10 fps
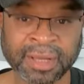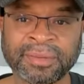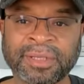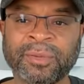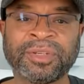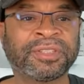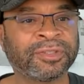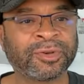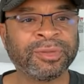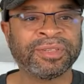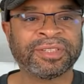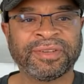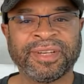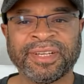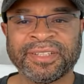See, what is the treatments of
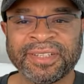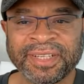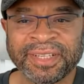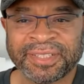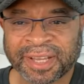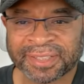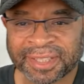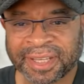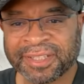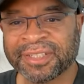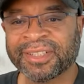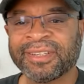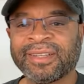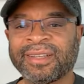LSD intoxication?